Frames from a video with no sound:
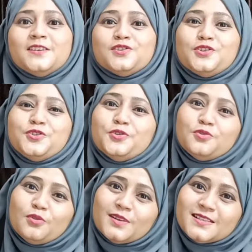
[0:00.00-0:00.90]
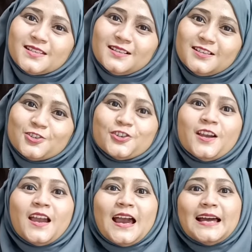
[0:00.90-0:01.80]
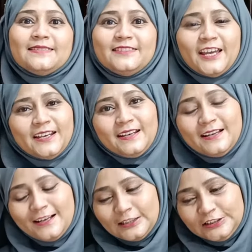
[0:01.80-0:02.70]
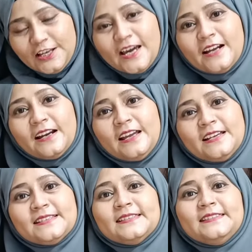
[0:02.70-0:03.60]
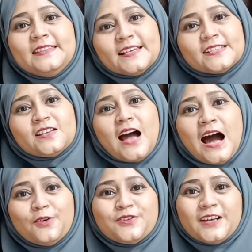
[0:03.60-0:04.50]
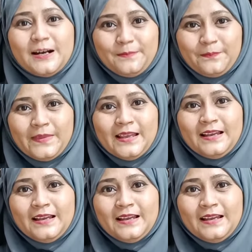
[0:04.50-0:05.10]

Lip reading: So you do research and then there is this outcome.